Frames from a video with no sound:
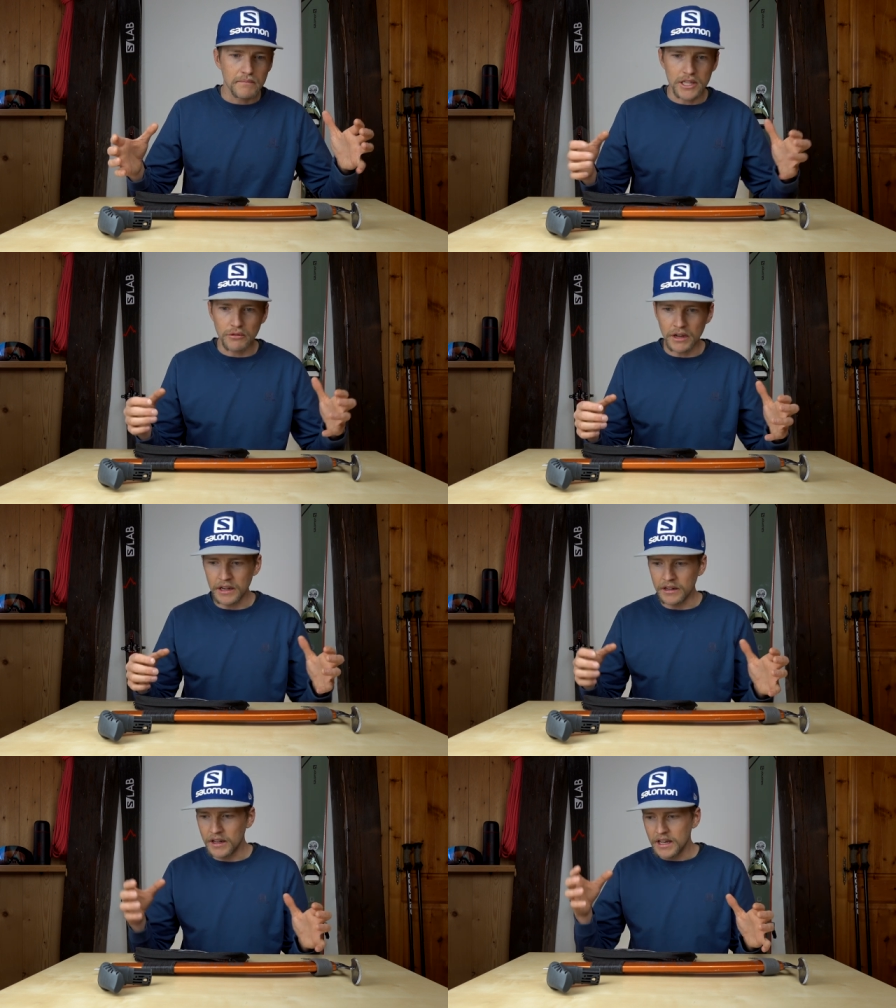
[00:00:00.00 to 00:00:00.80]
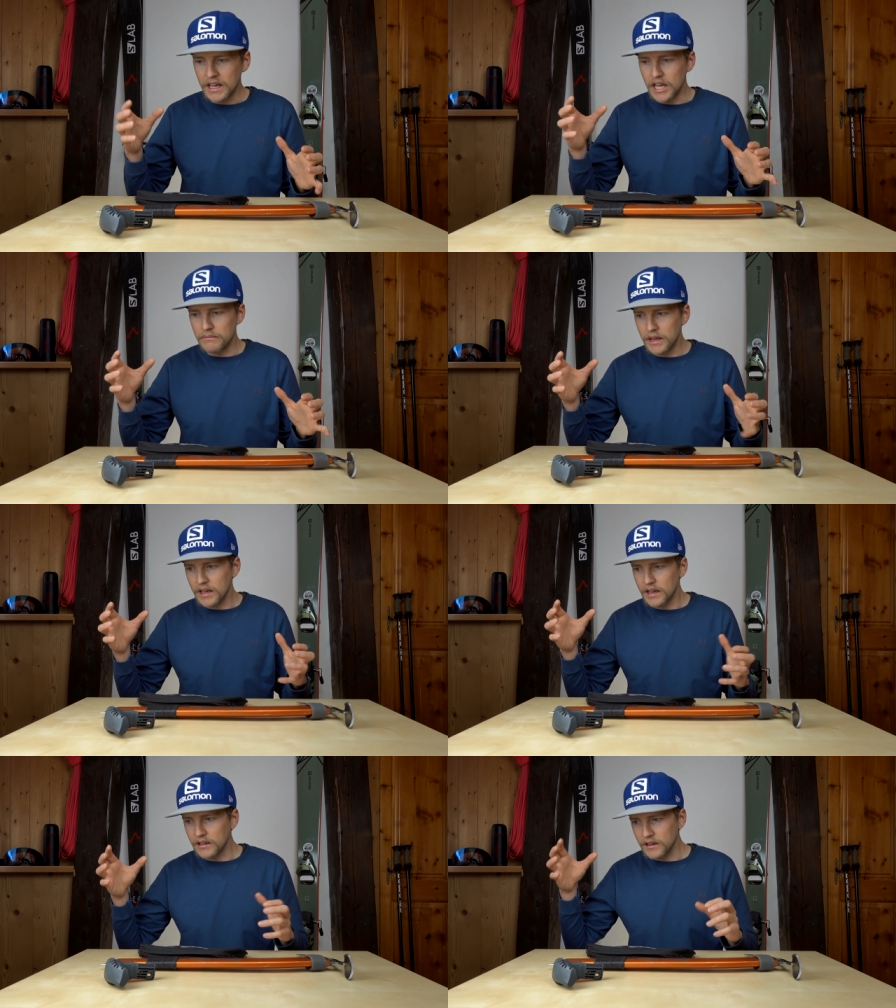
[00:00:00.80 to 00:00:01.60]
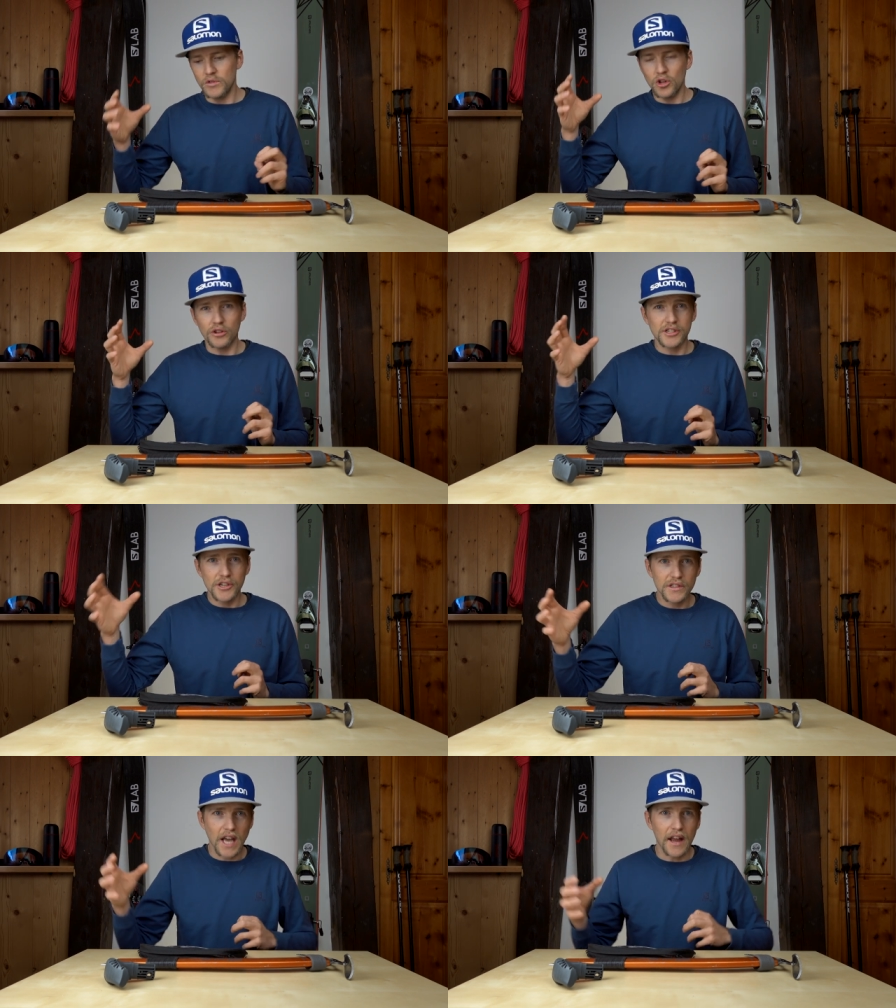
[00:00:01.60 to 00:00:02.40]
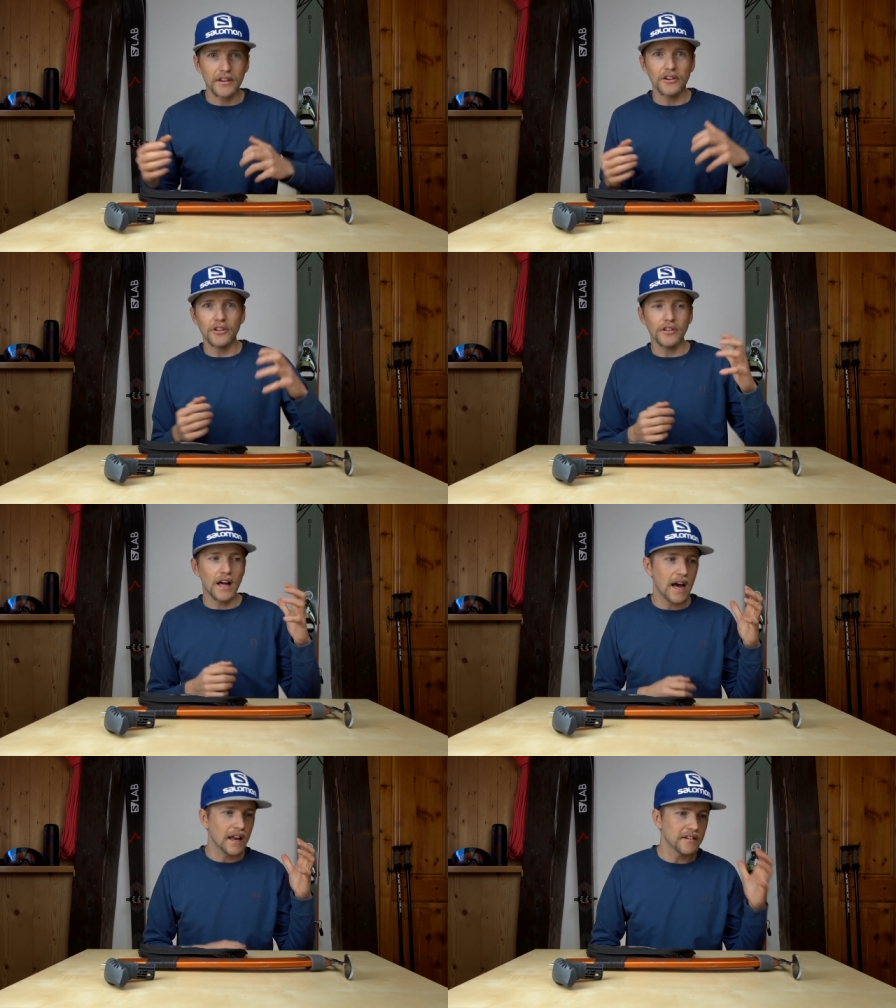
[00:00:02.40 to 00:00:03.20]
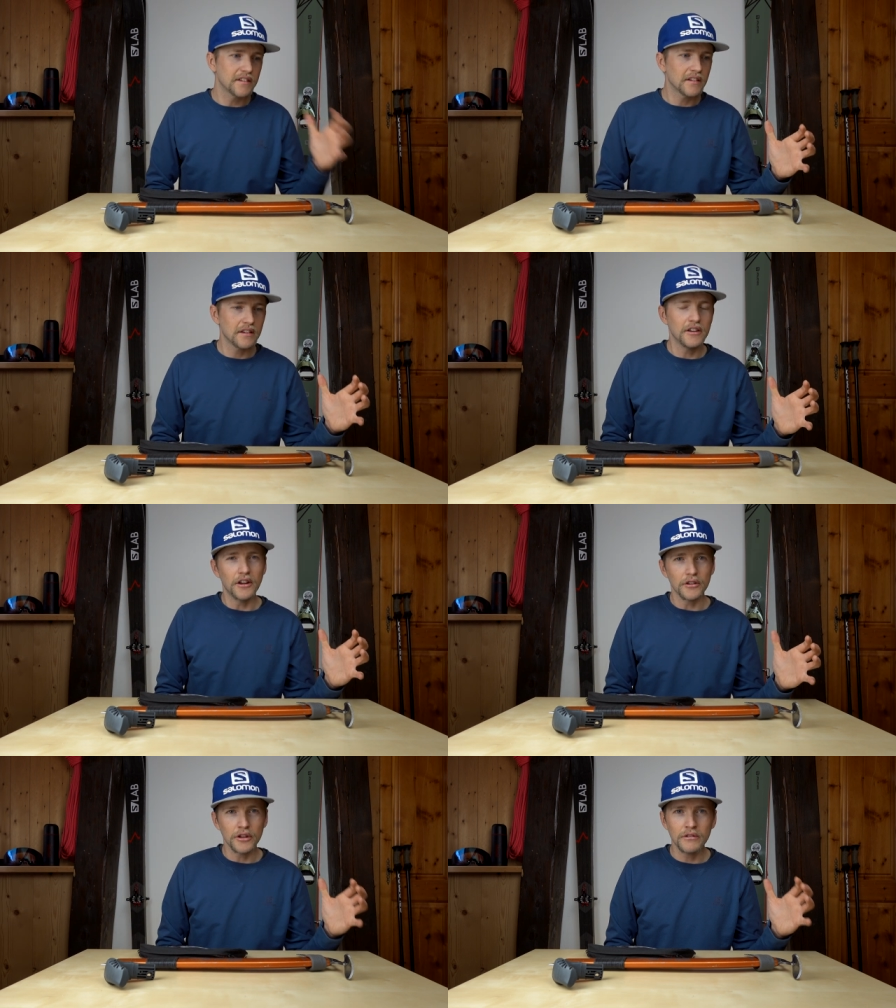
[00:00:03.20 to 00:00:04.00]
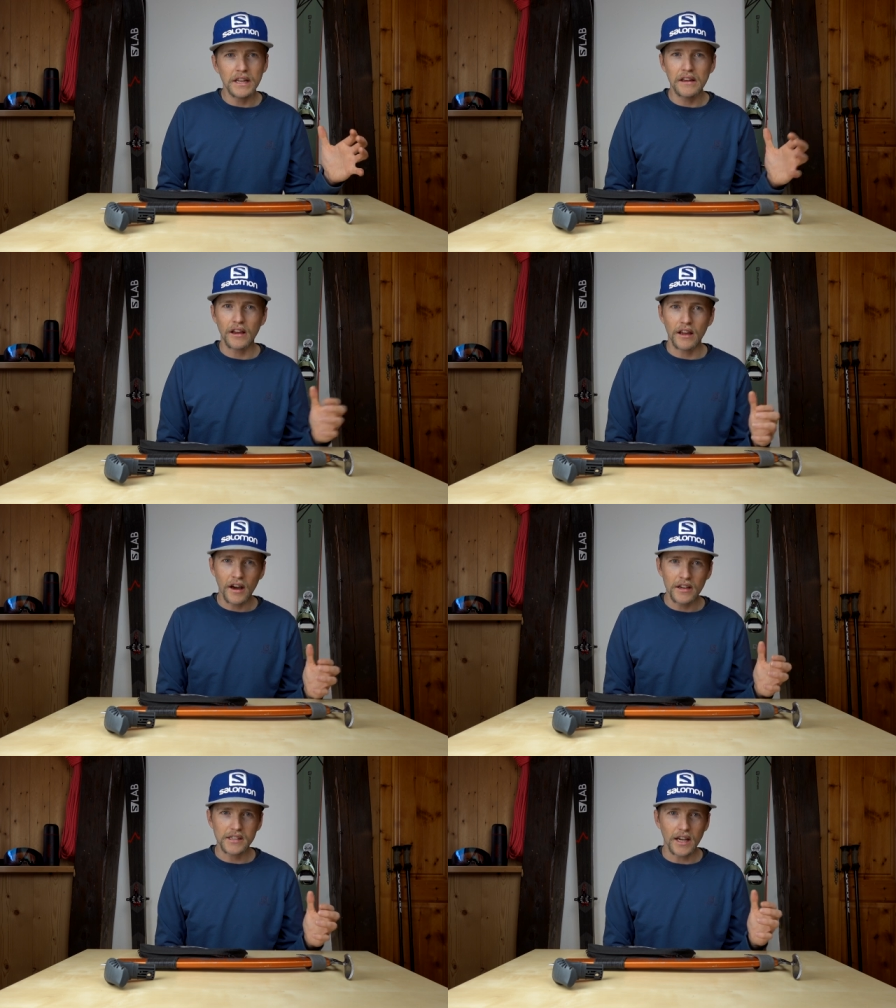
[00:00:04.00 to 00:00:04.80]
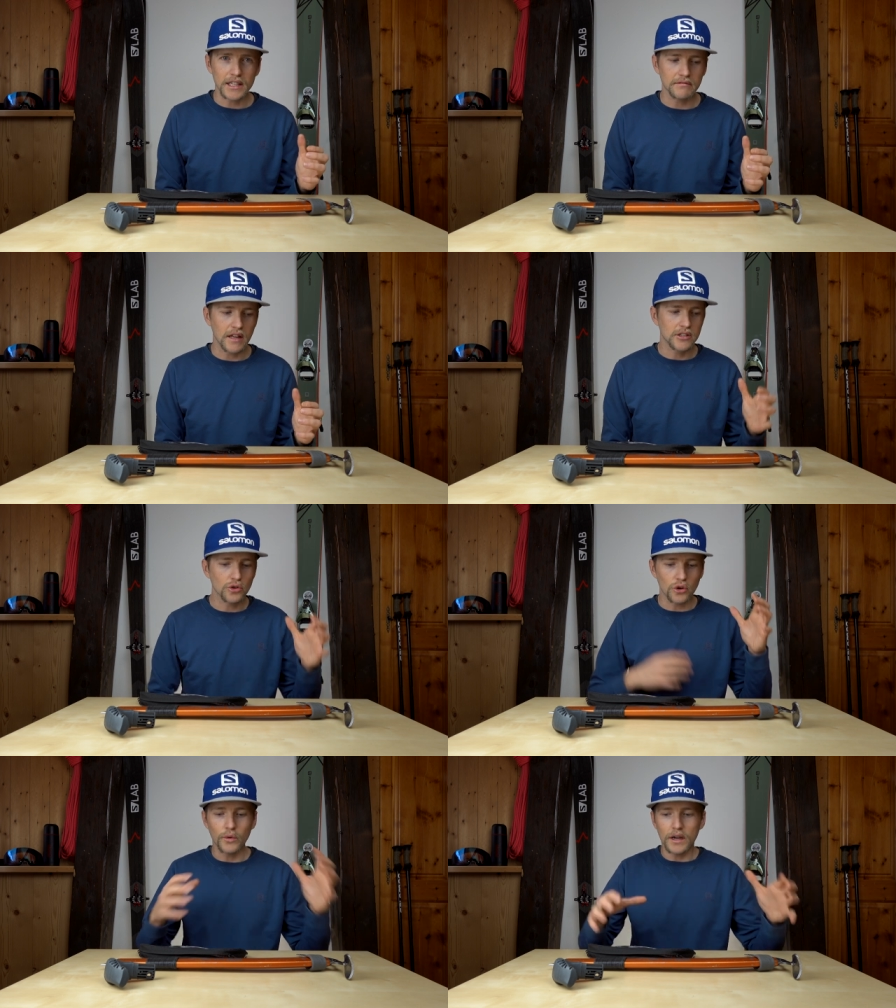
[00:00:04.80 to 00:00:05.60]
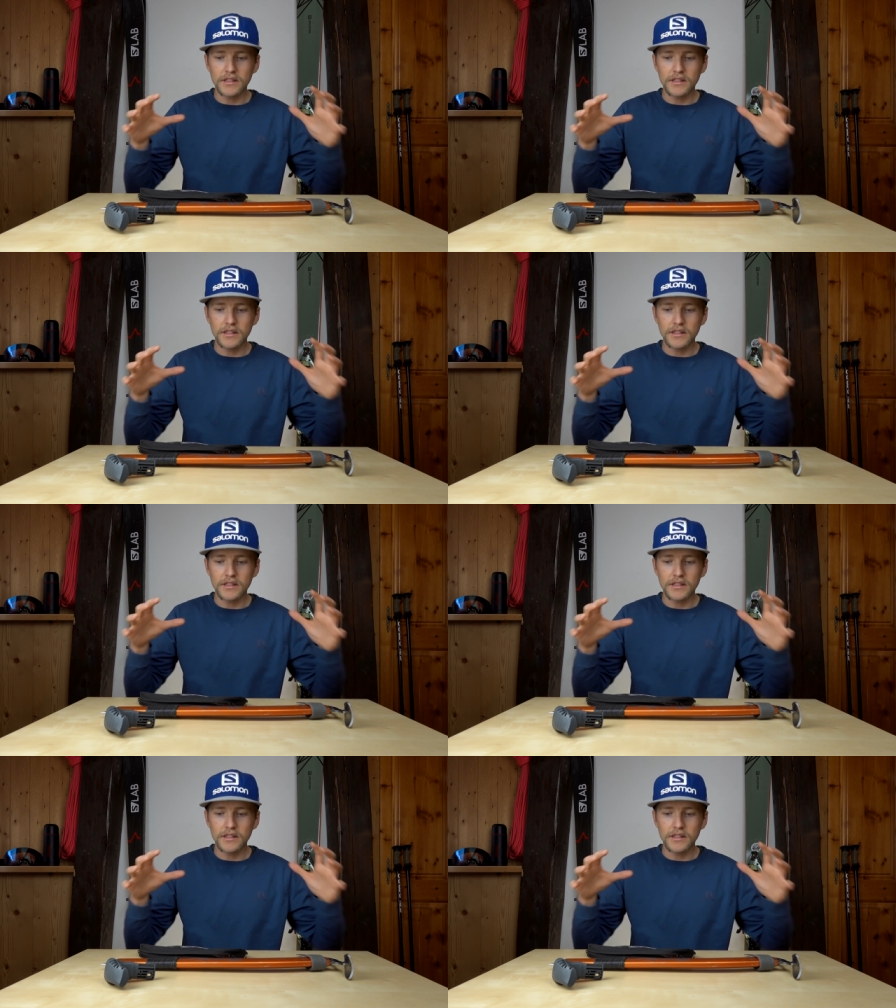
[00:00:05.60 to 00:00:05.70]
between it being not too technical and, you know, you needing an ice axe for that tour where